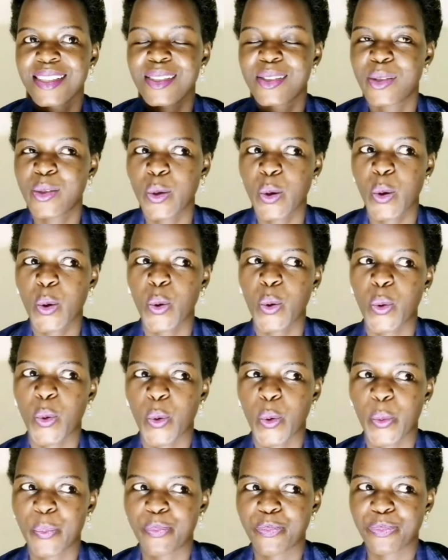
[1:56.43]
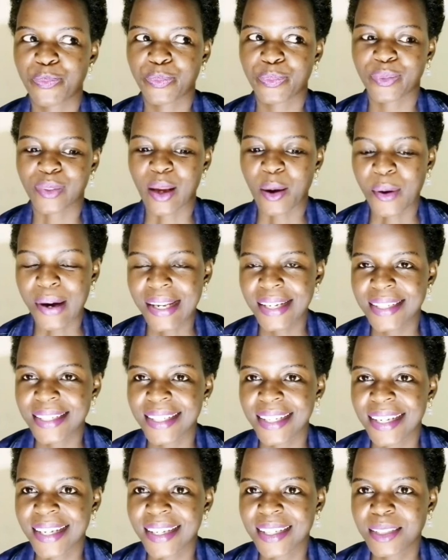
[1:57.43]
So one
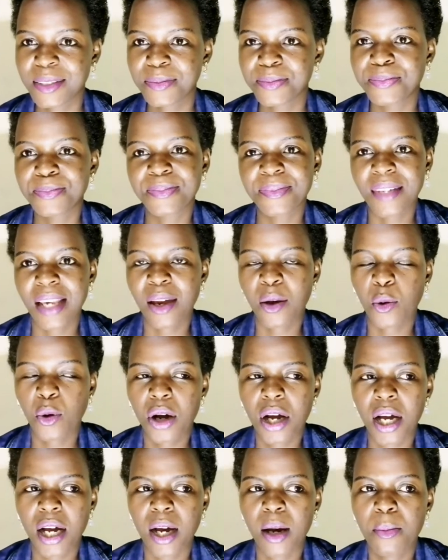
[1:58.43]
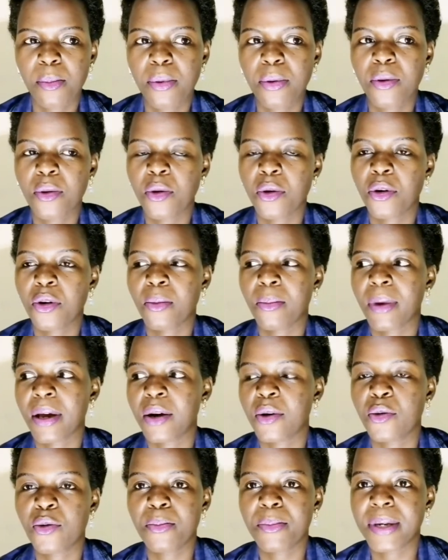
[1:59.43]
day, I woke up, all my
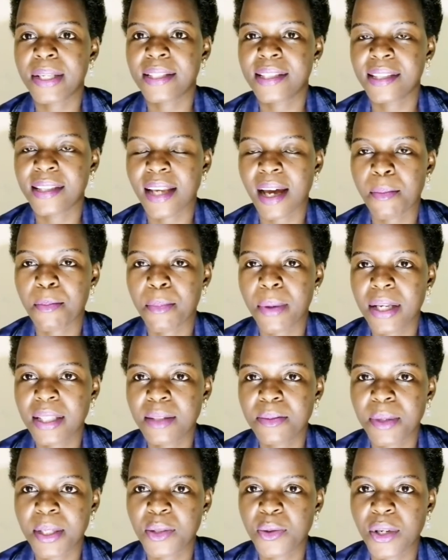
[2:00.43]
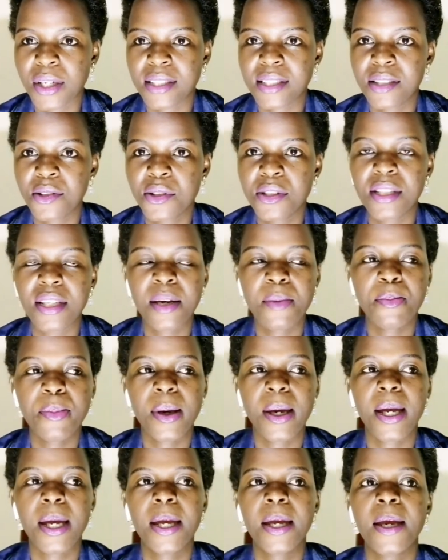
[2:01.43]
roommates in the apartment were still
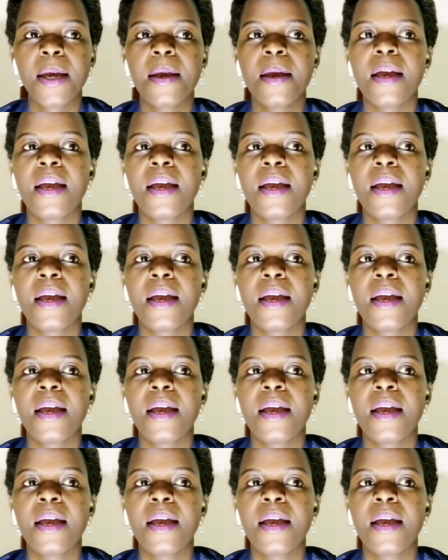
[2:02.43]
sleeping,